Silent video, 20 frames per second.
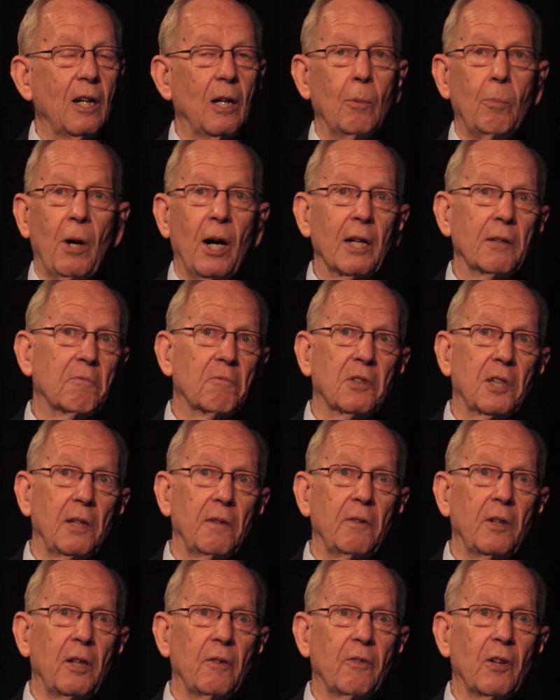about
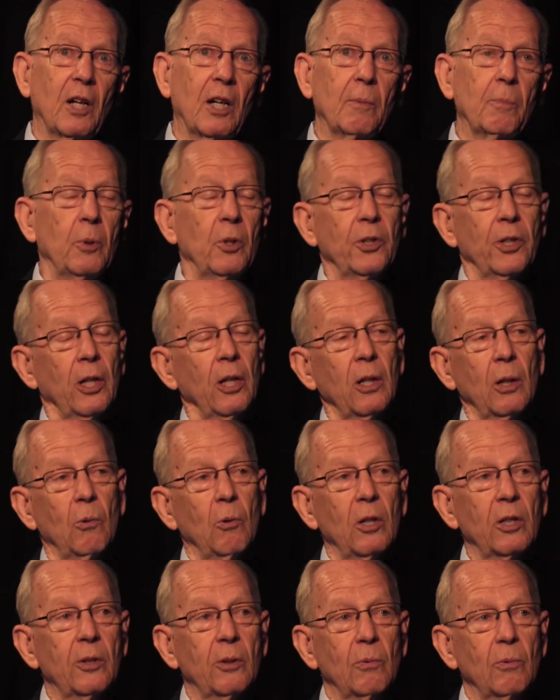75% of
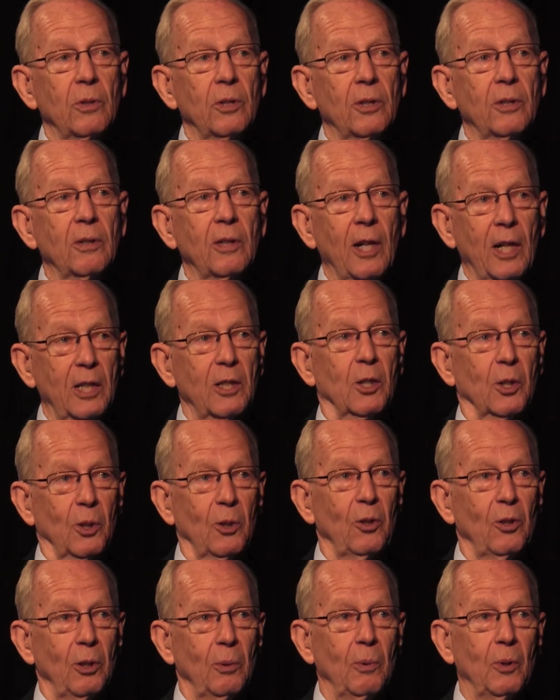which was
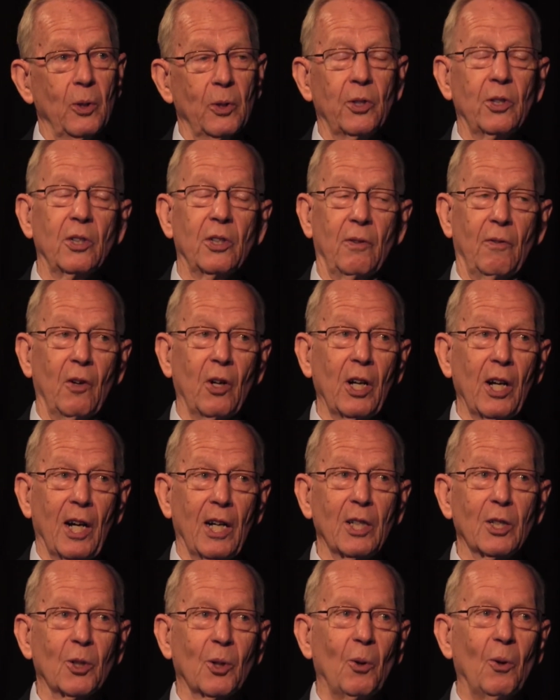executable, which is a very
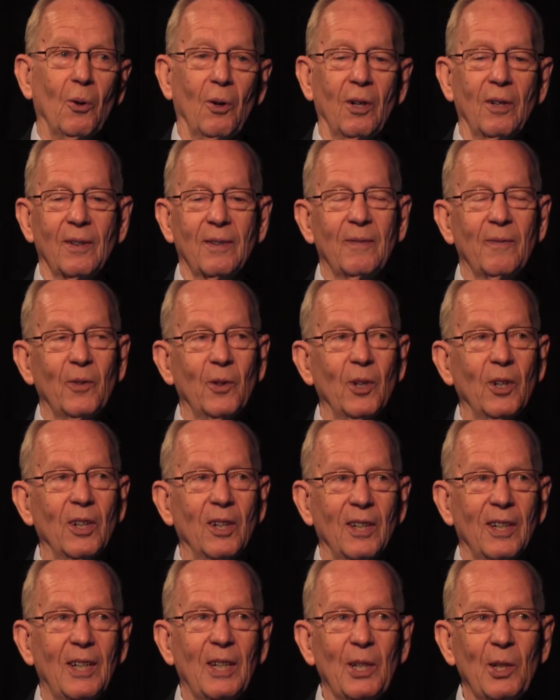high score for
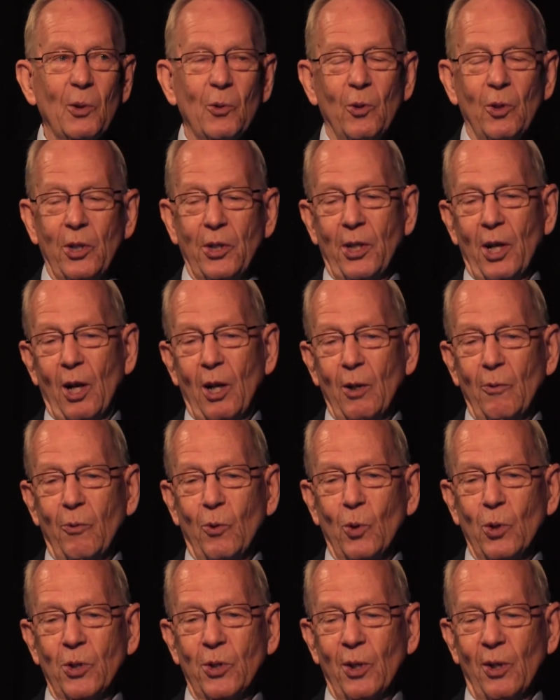a retired
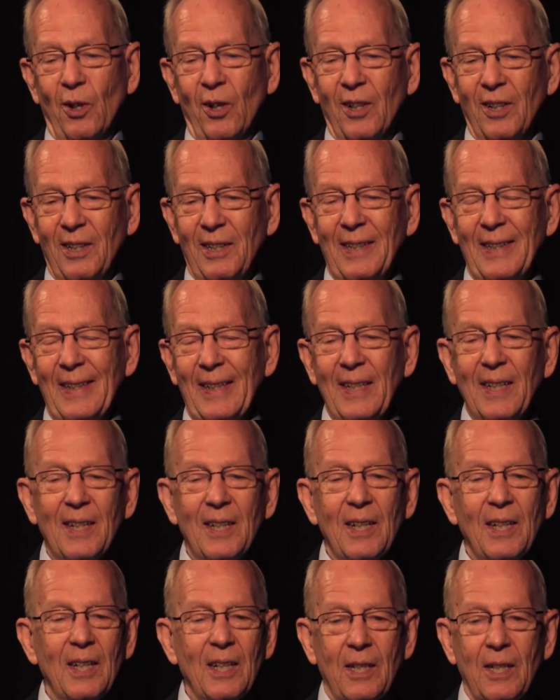4-star.
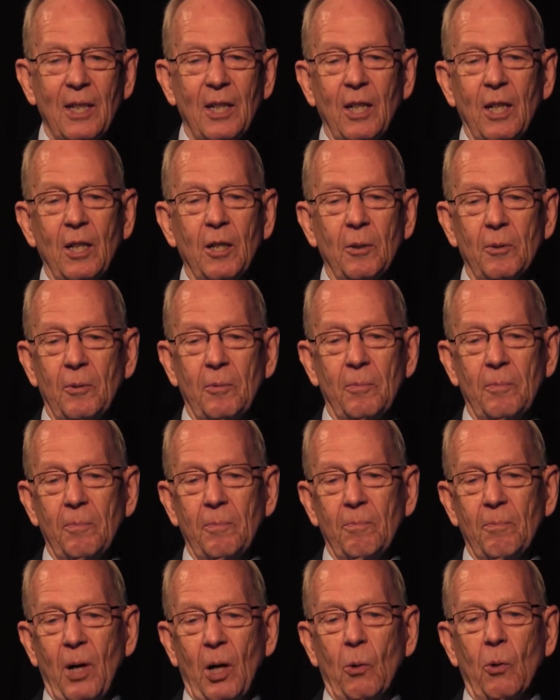
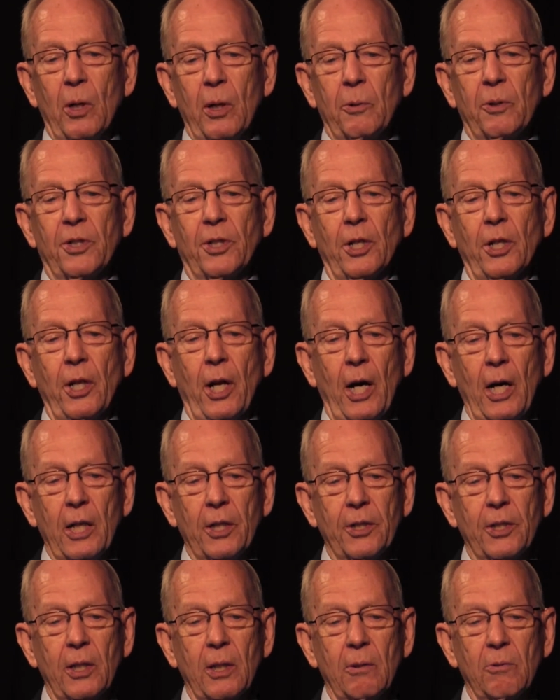But when it was
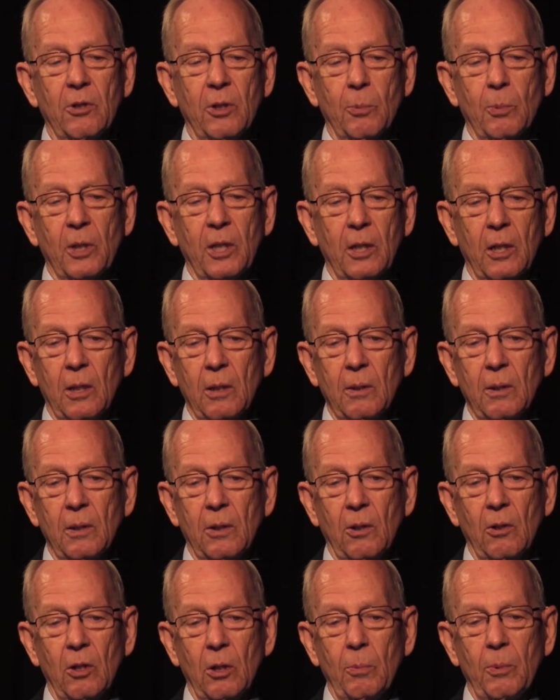announced I was going
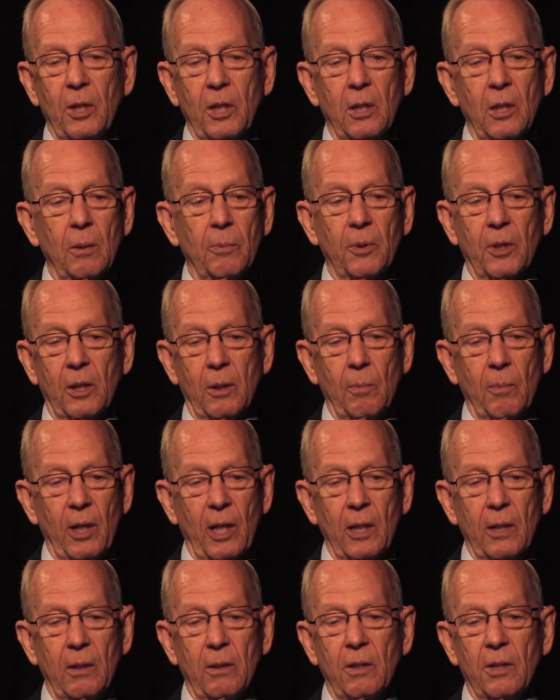to become the
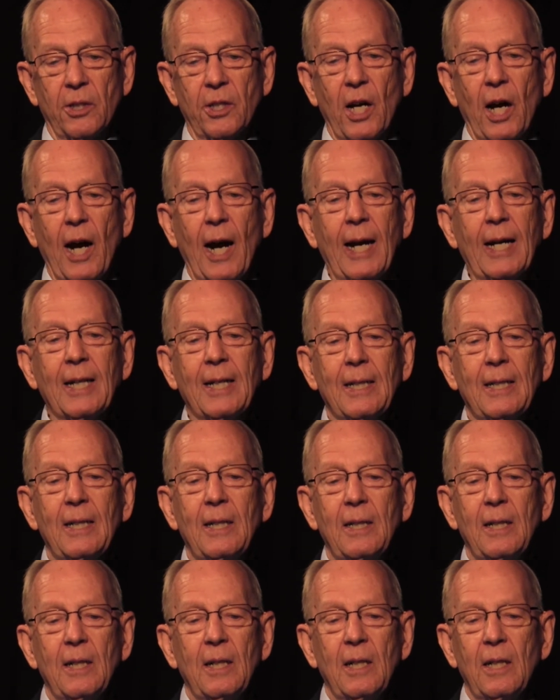commander of SAC,
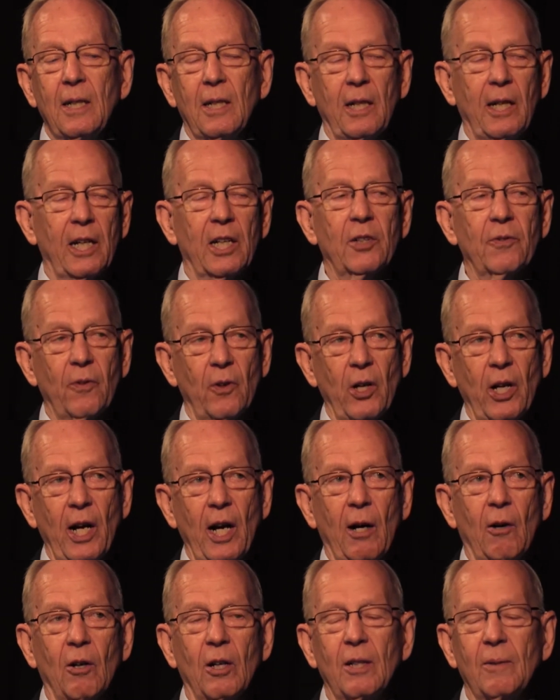he asked for an
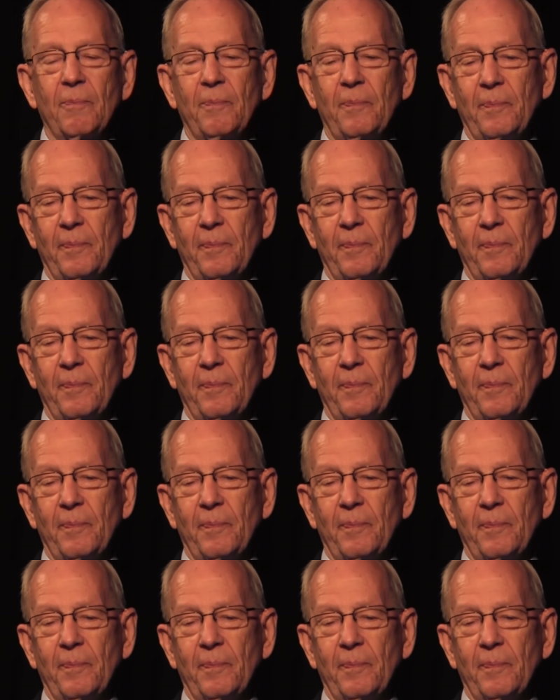hour.